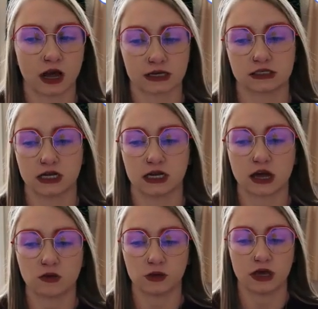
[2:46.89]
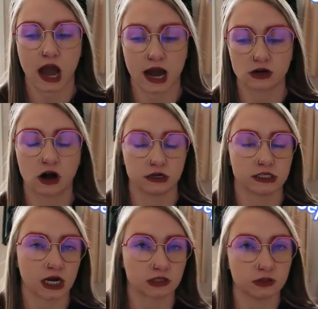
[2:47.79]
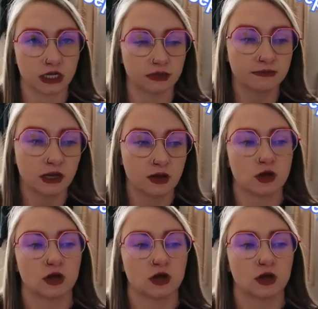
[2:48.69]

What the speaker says: last day that we had contact with him.